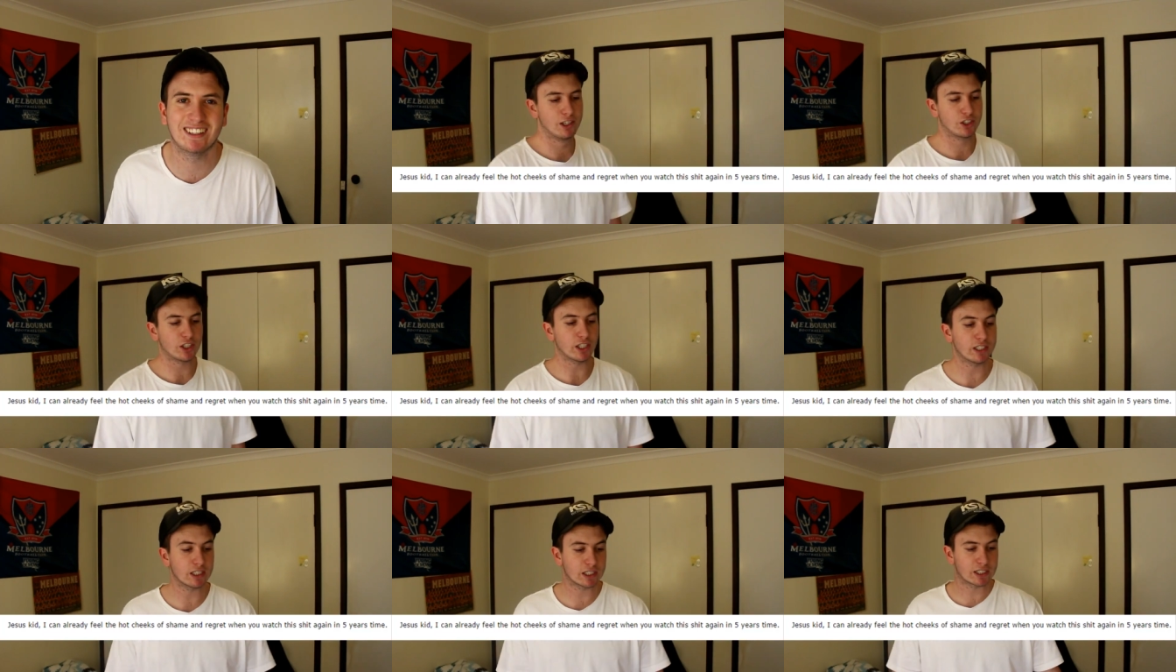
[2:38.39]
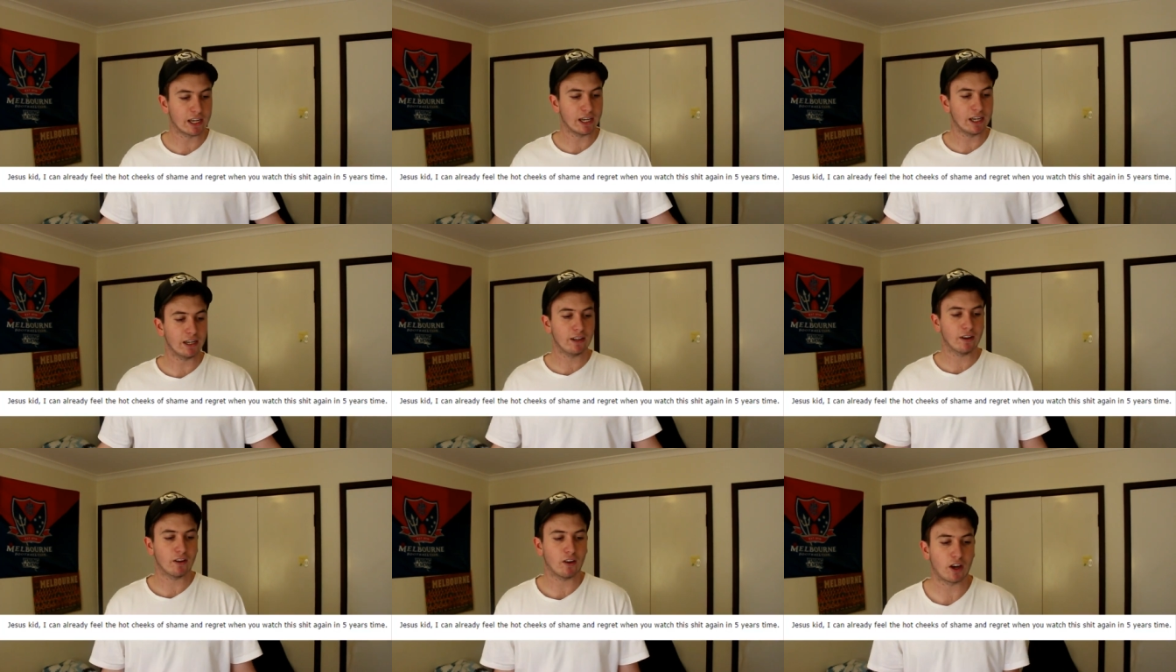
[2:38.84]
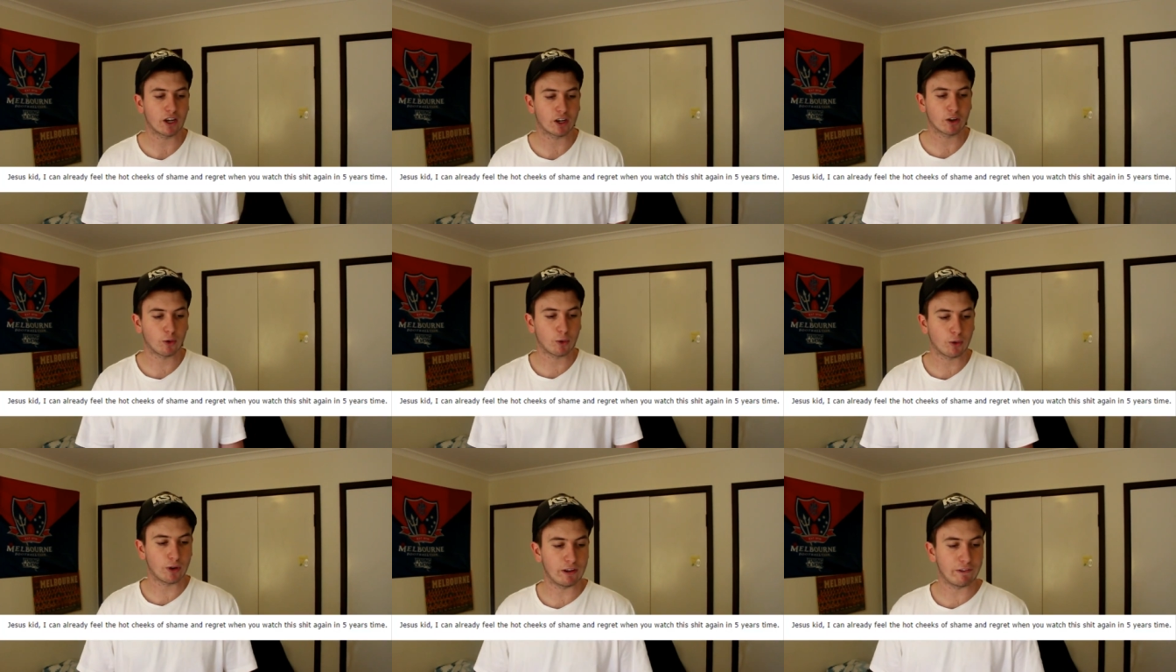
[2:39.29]
Jesus, kid, I
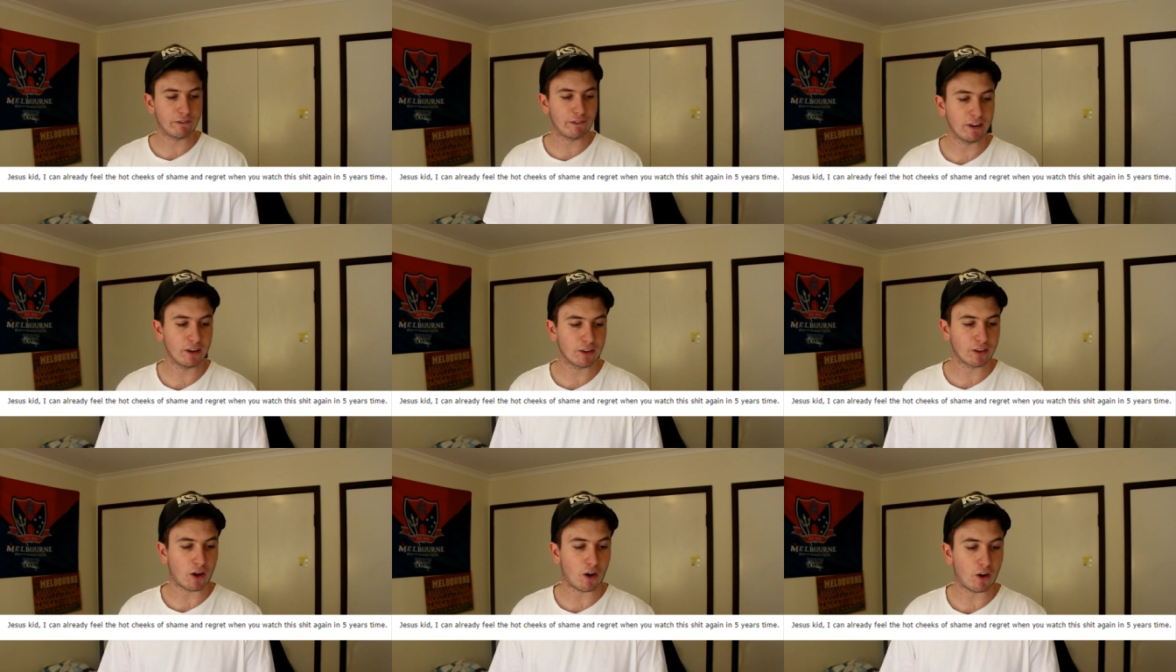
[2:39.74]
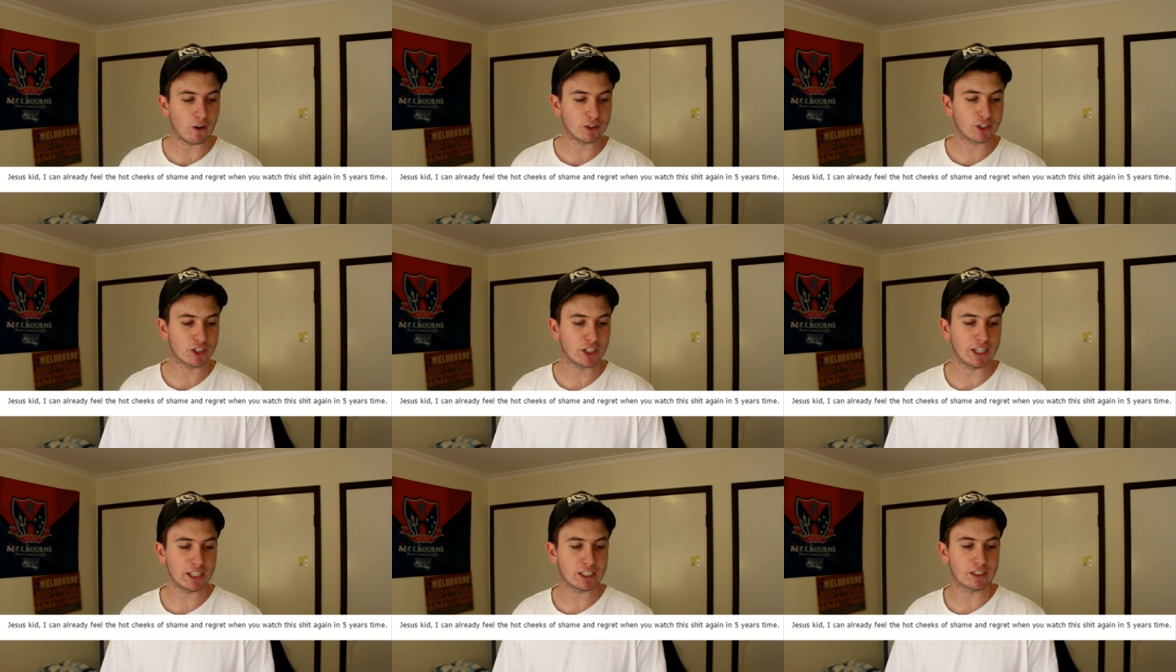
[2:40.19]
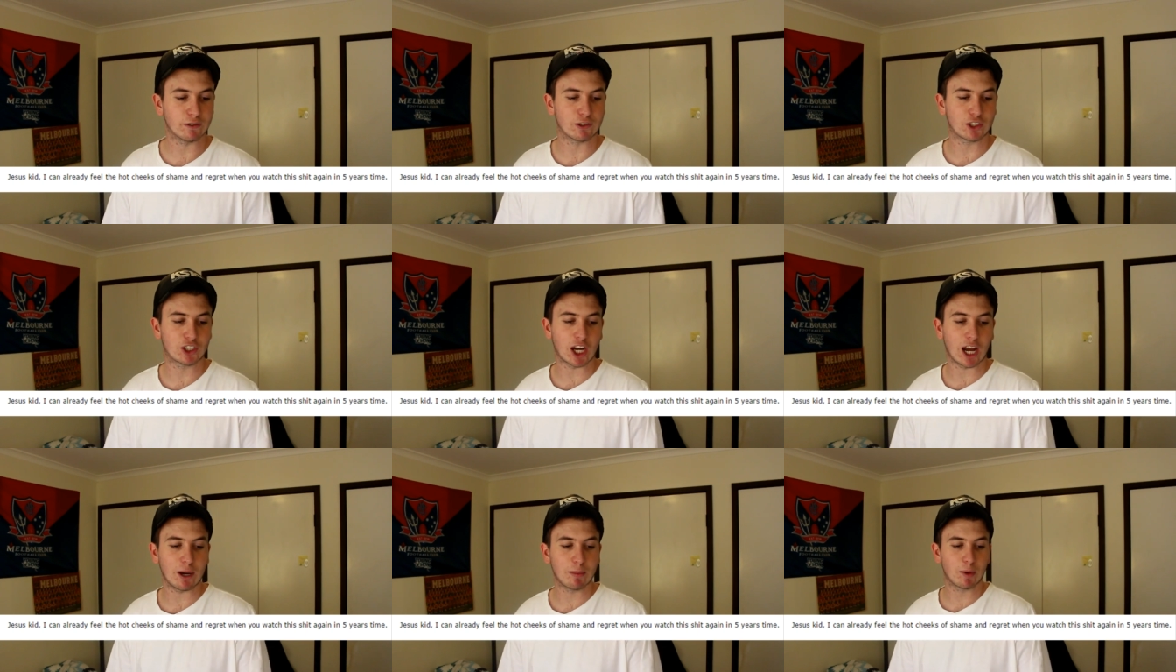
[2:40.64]
could already feel the hot cheeks of
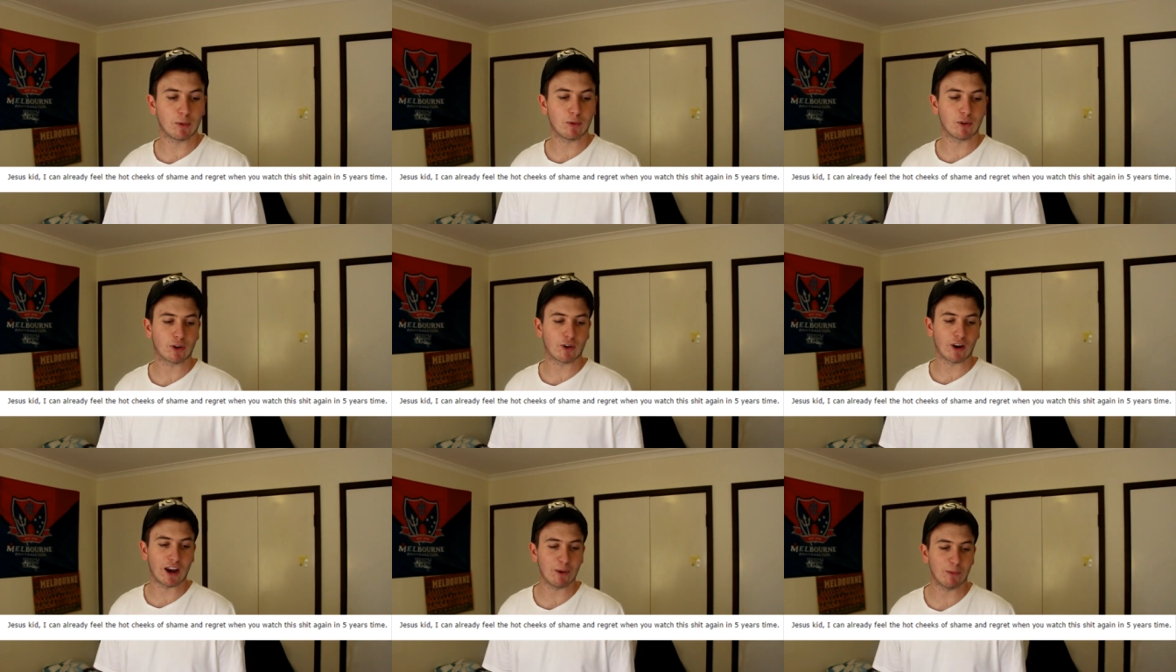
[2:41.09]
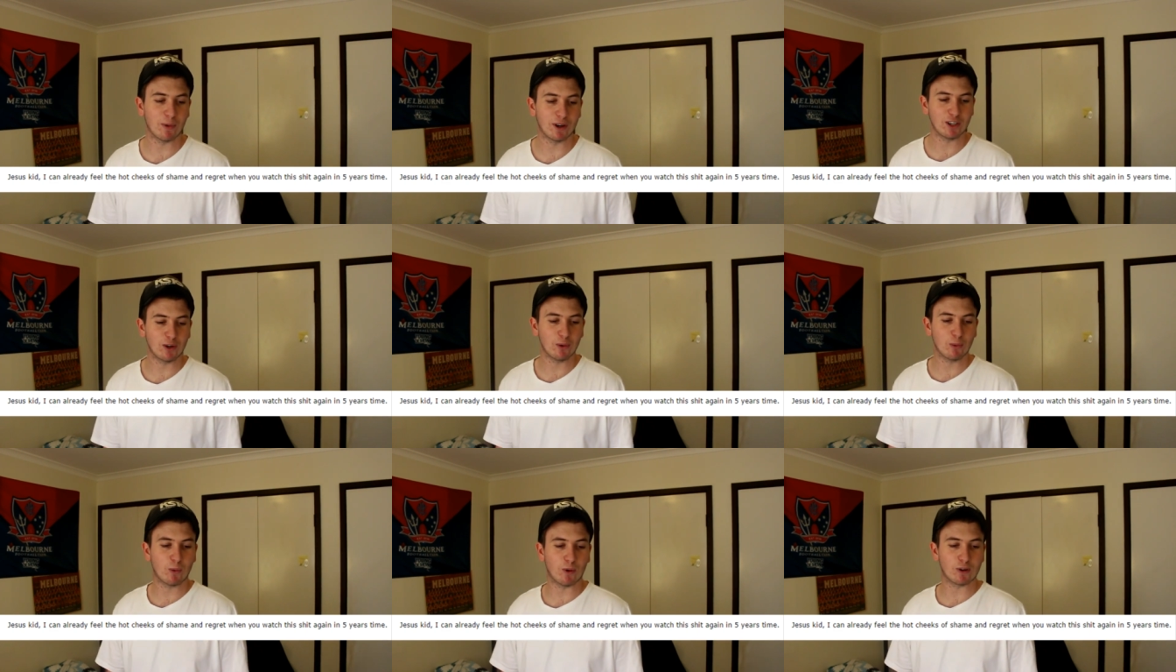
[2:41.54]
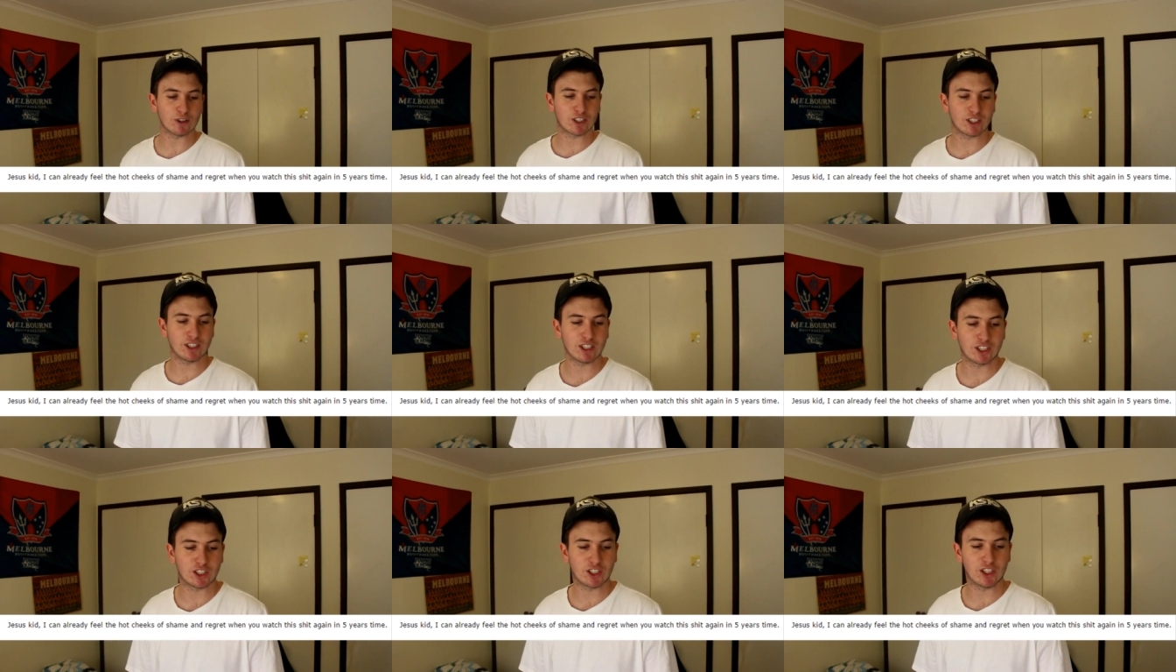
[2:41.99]
shame and regret when you watch
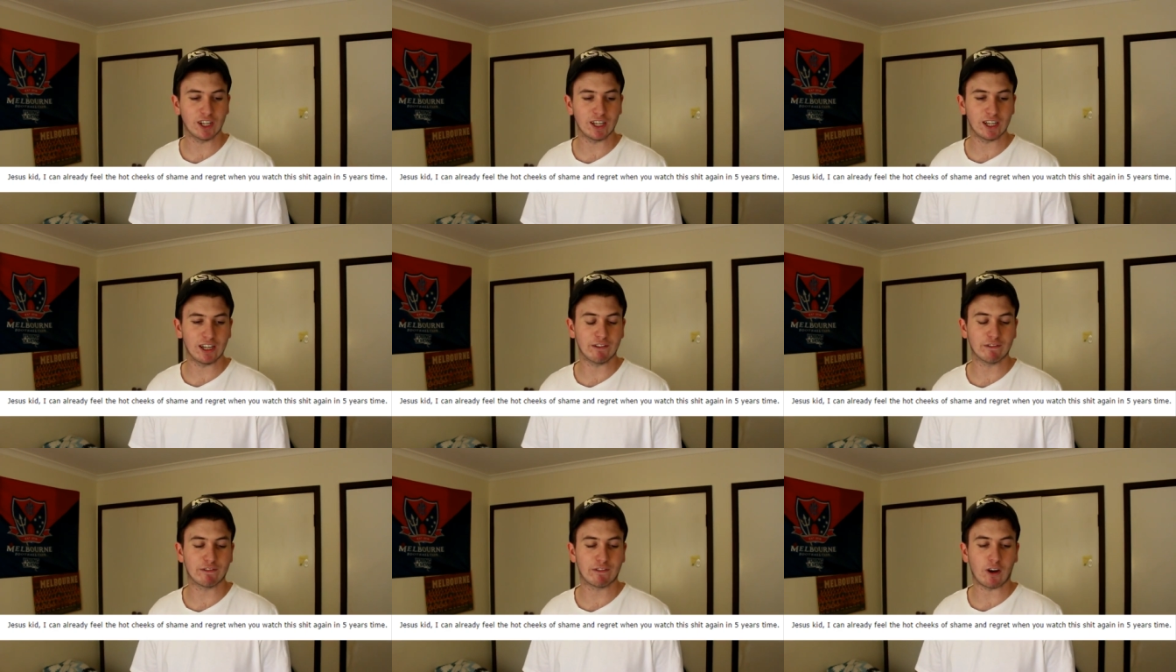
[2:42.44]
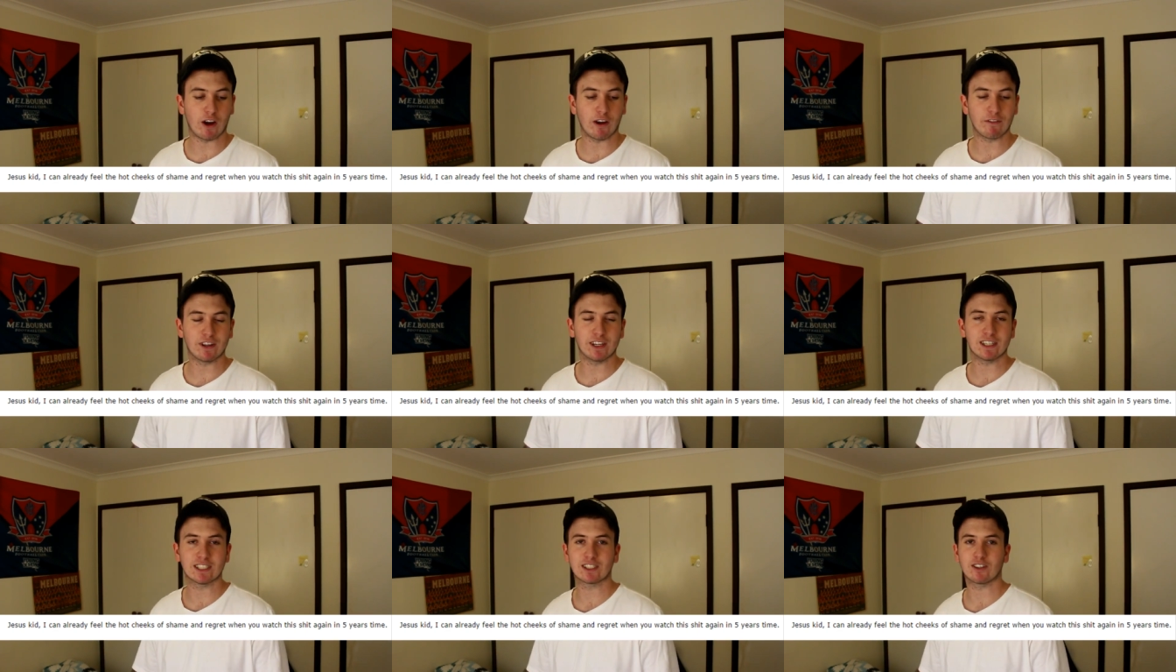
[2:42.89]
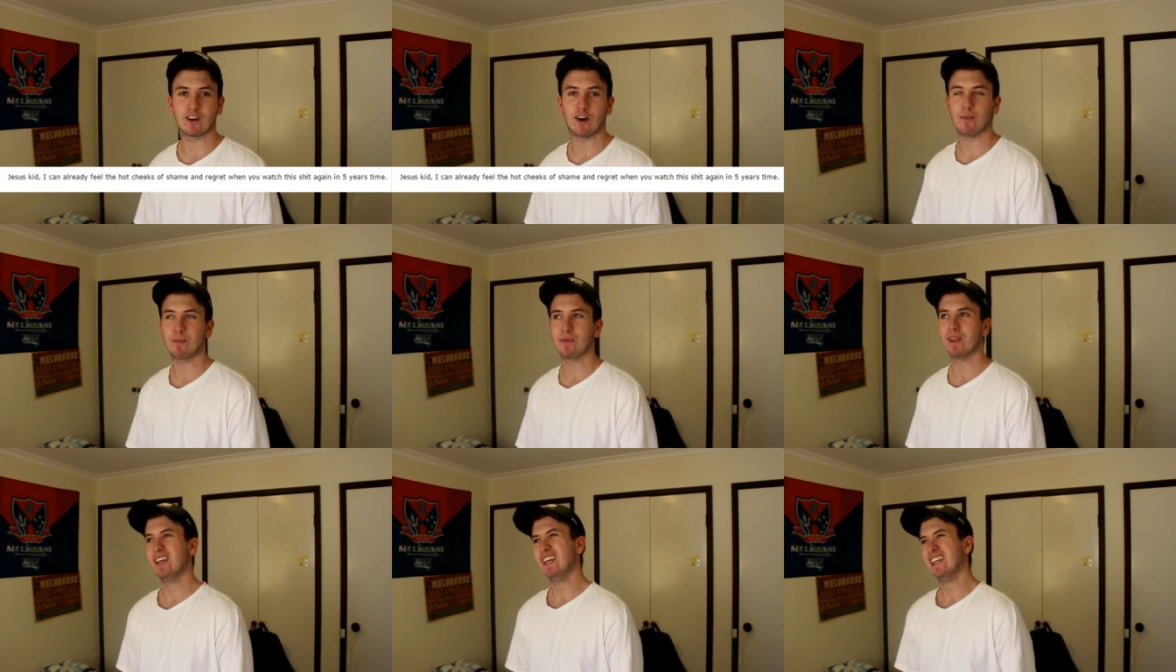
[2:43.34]
this shit in five years' time.